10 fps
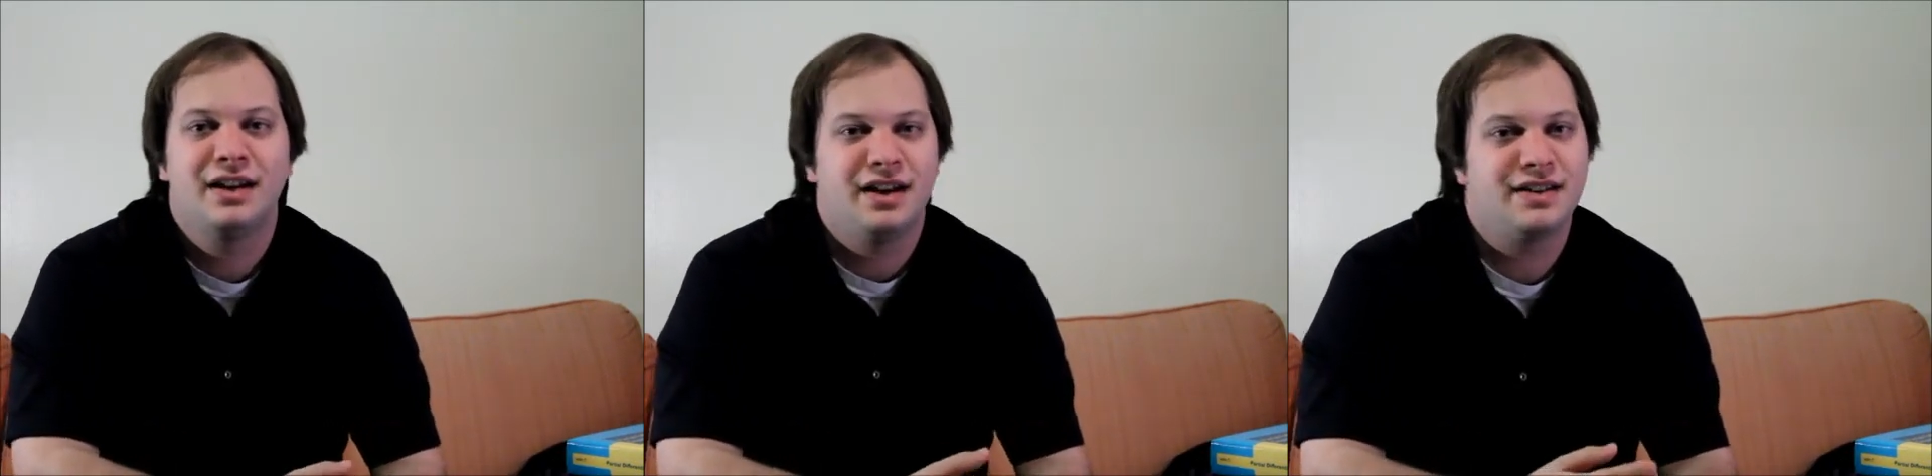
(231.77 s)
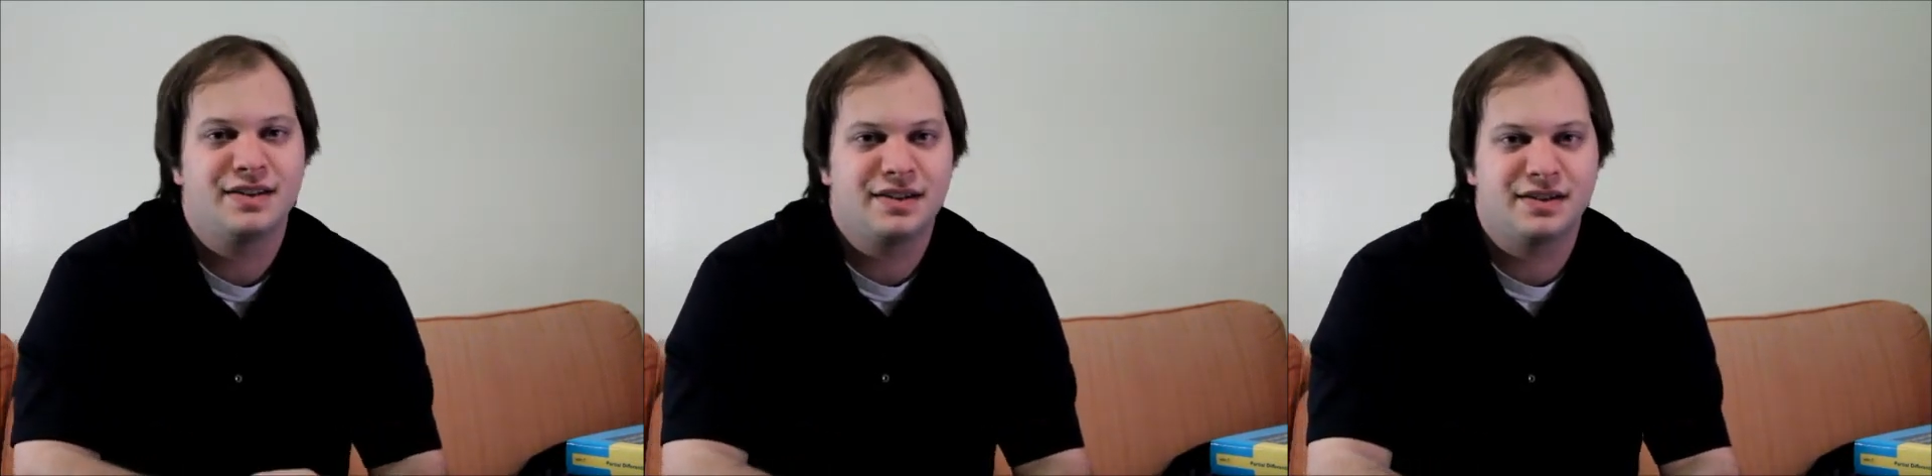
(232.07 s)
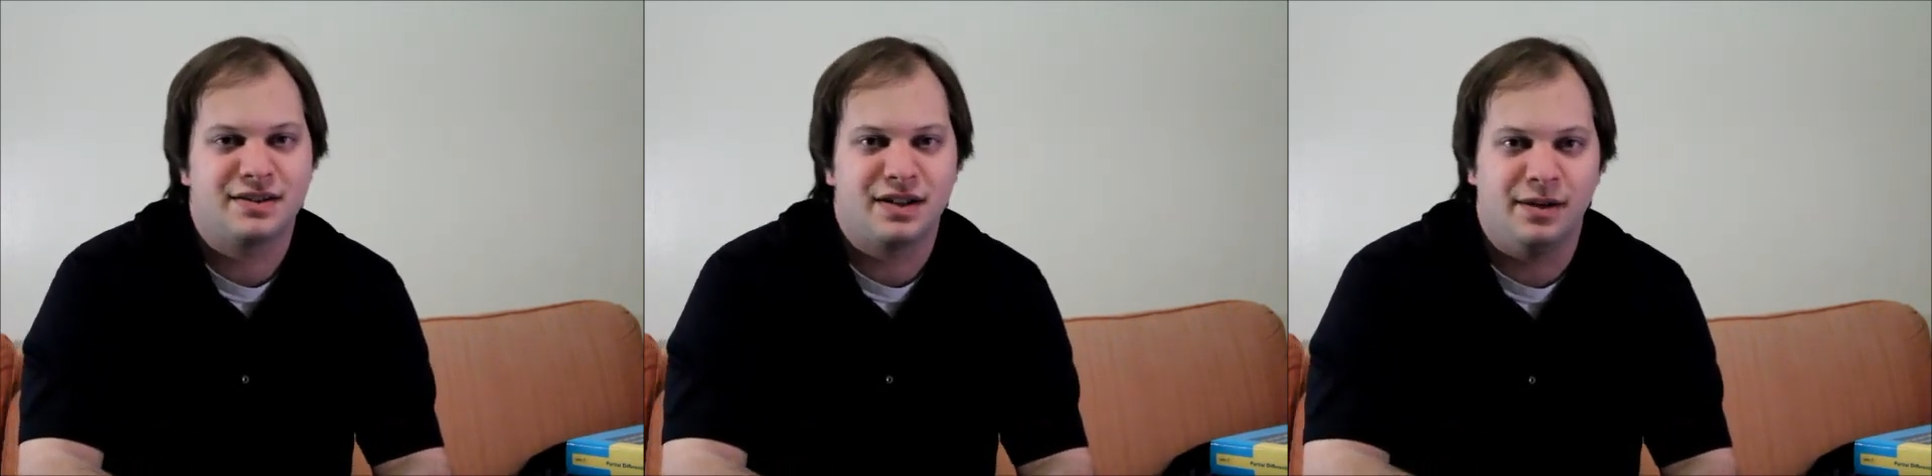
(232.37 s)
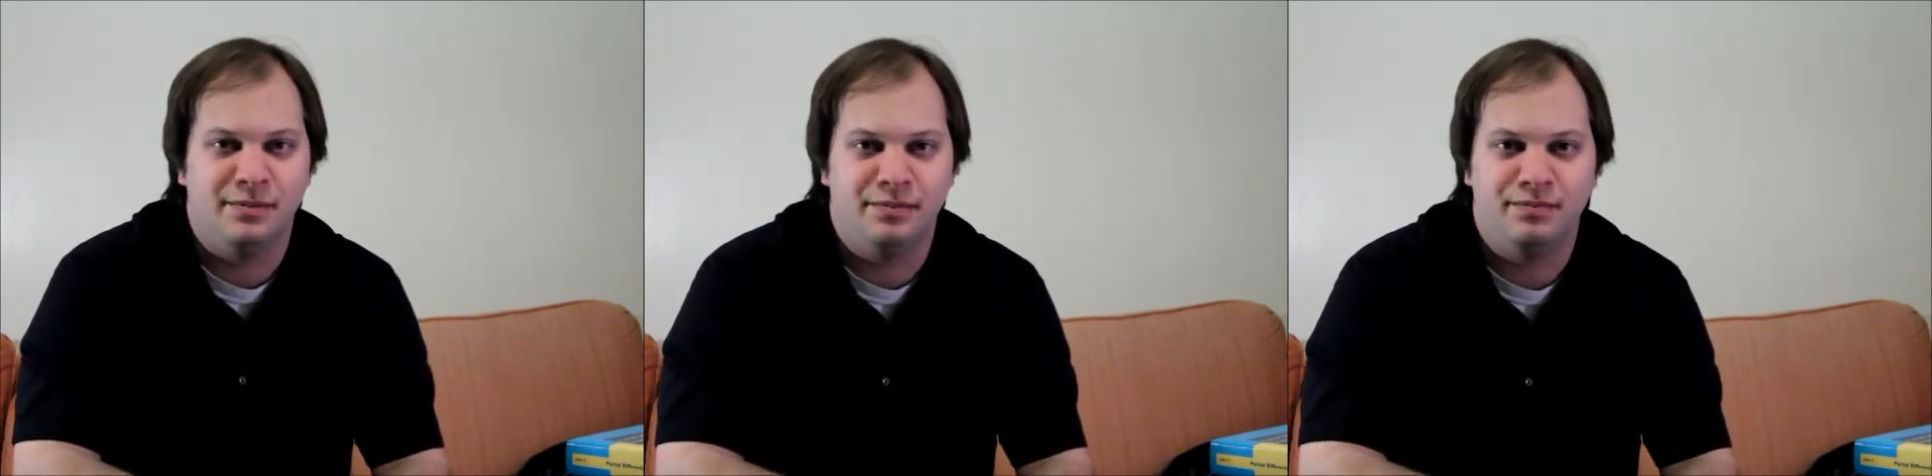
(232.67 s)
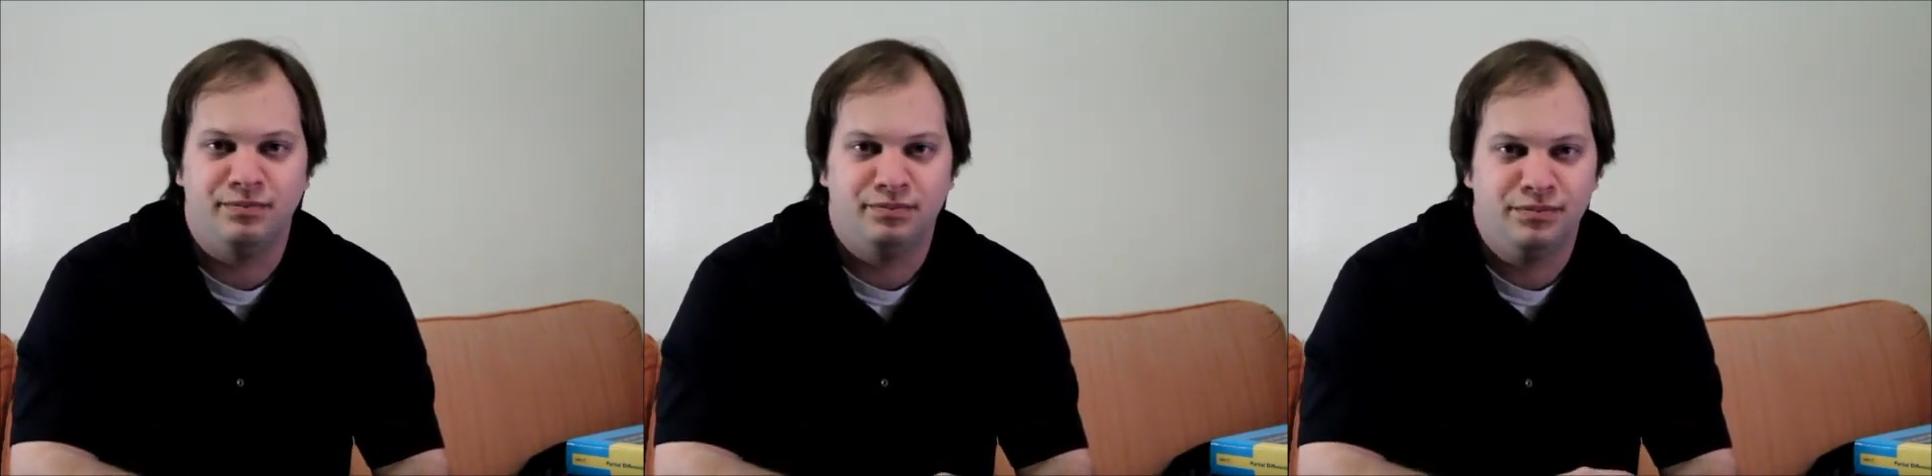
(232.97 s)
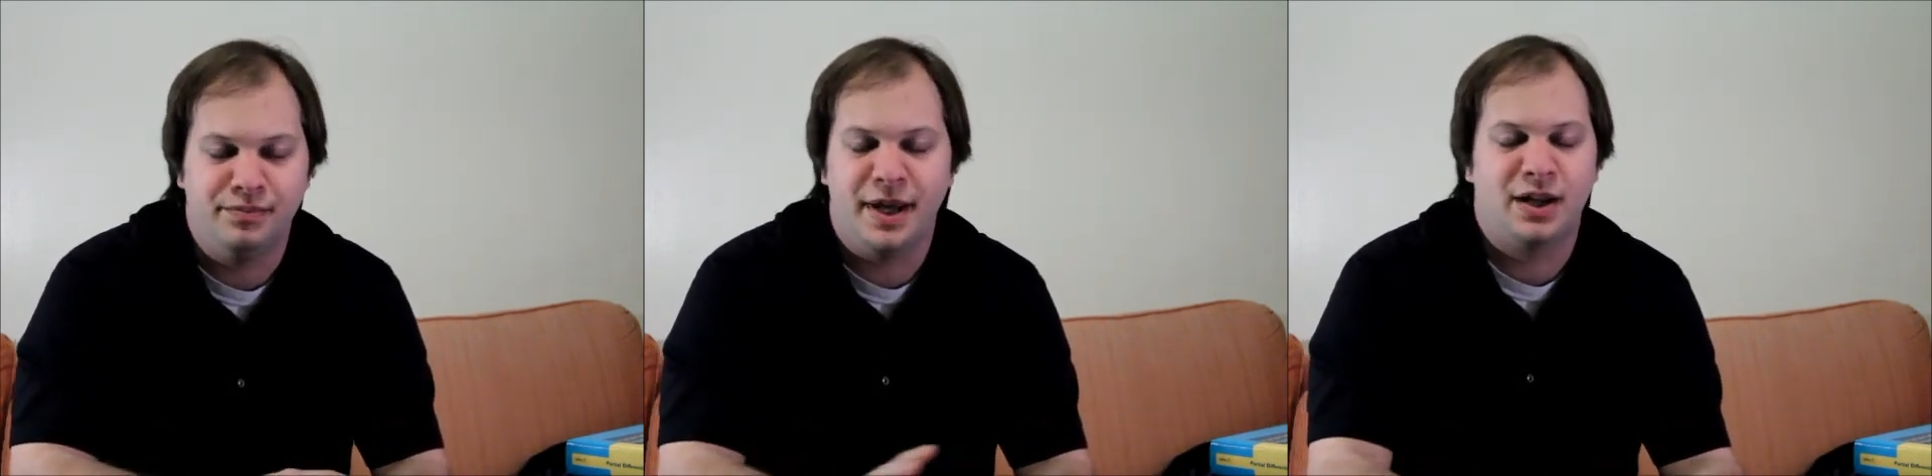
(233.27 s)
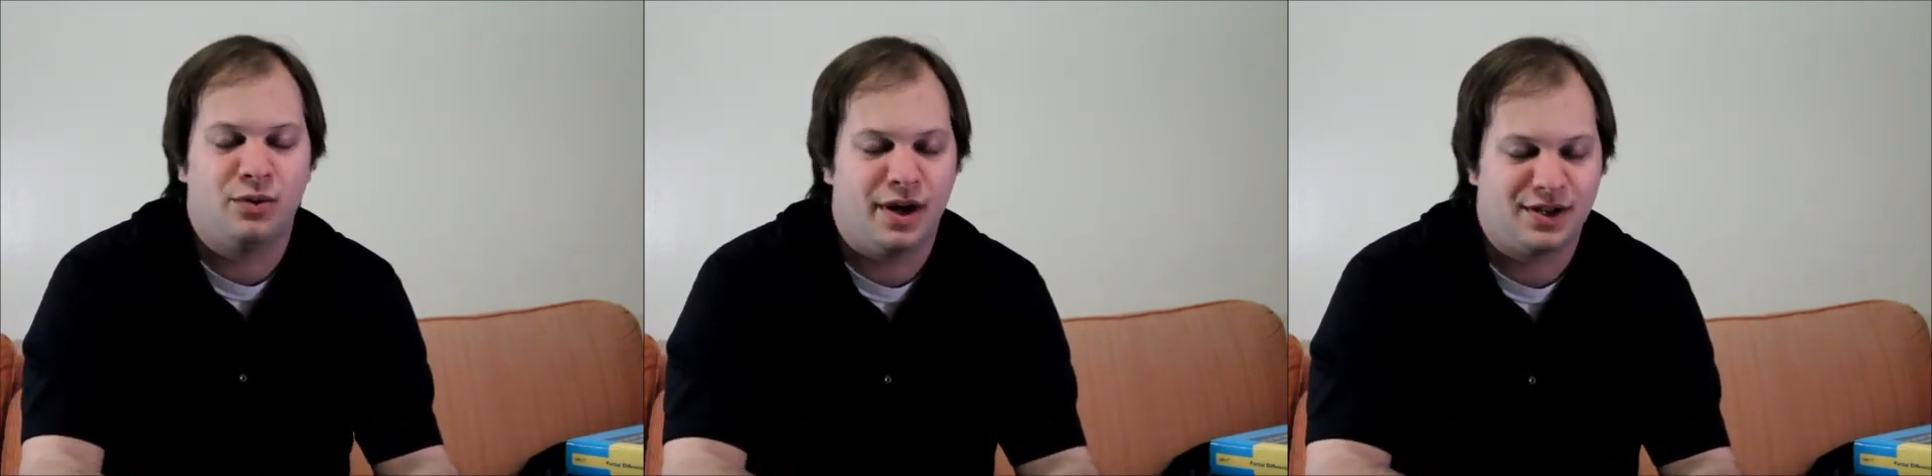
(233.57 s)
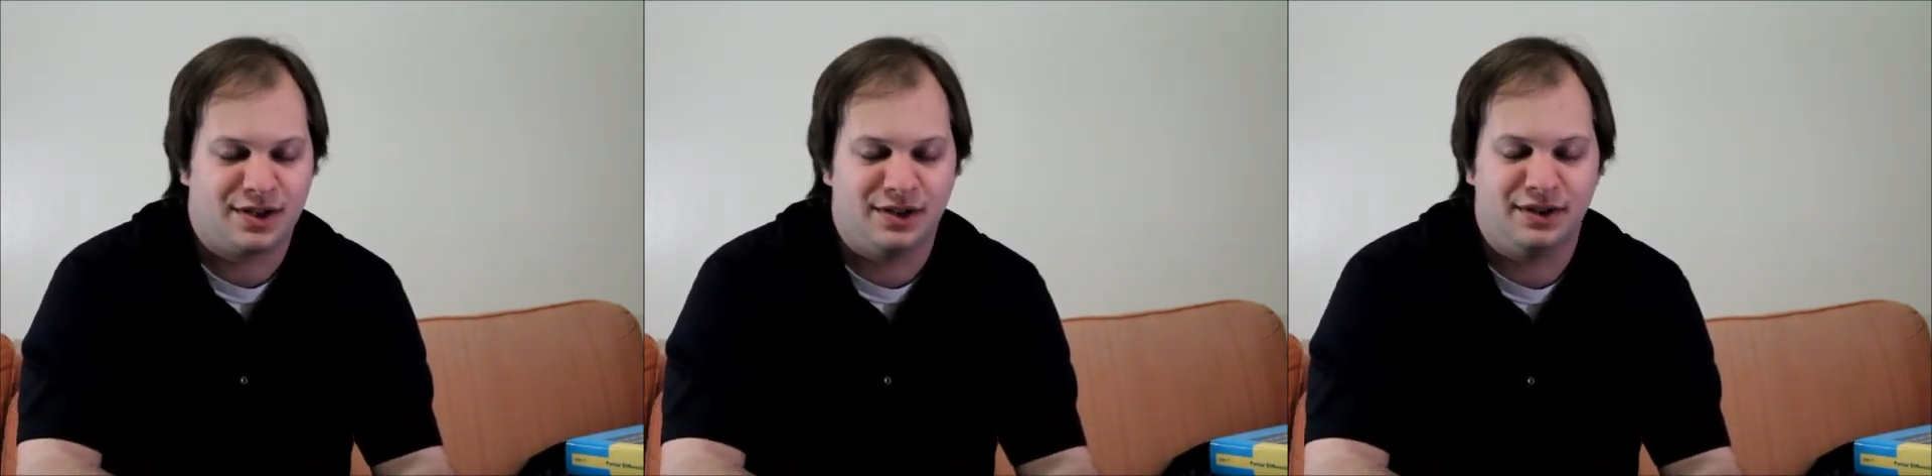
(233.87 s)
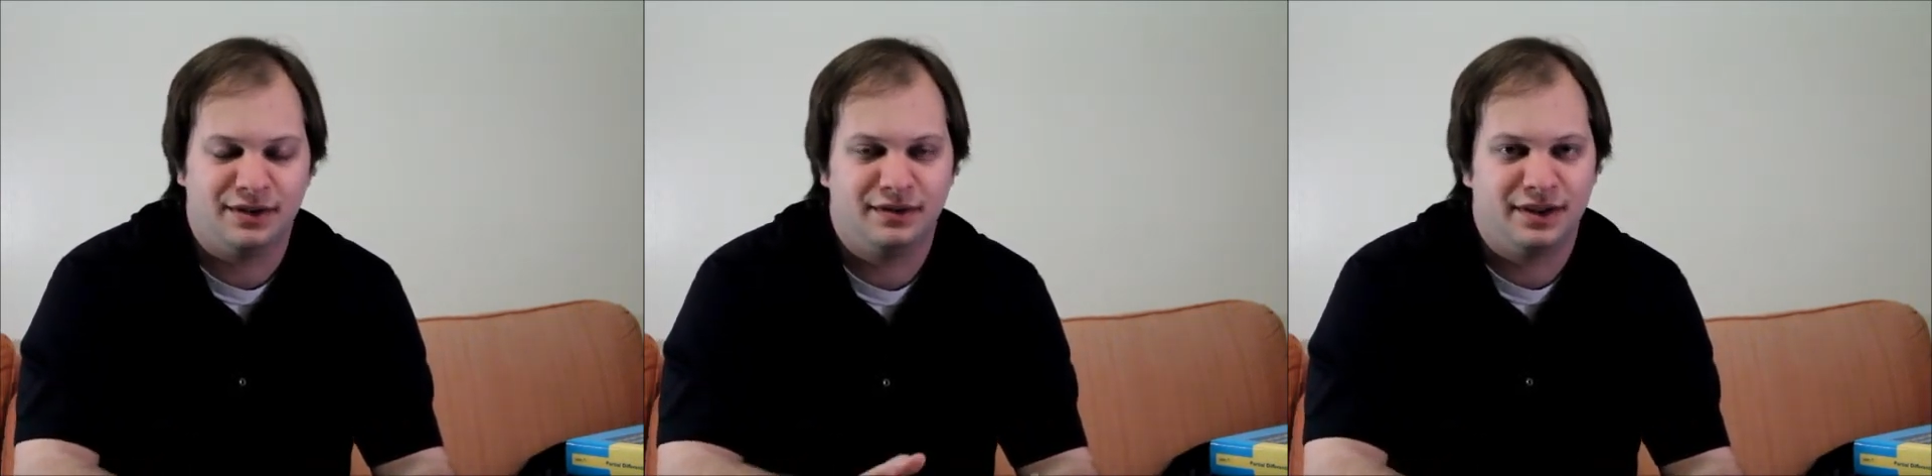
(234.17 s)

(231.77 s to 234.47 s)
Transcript: This is a big question